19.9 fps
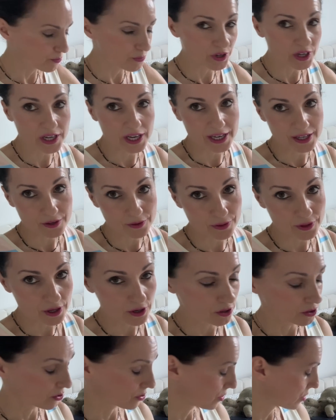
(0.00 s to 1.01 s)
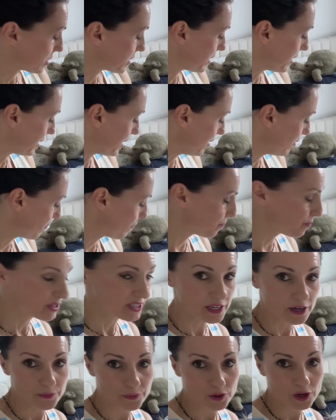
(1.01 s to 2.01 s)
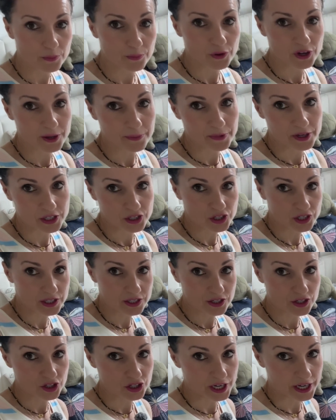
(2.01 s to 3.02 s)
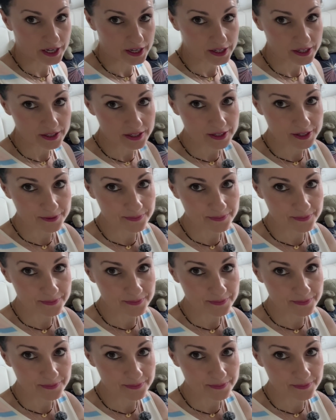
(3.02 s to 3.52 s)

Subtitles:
bring anything long sleeve, but I will bring my jeans jacket.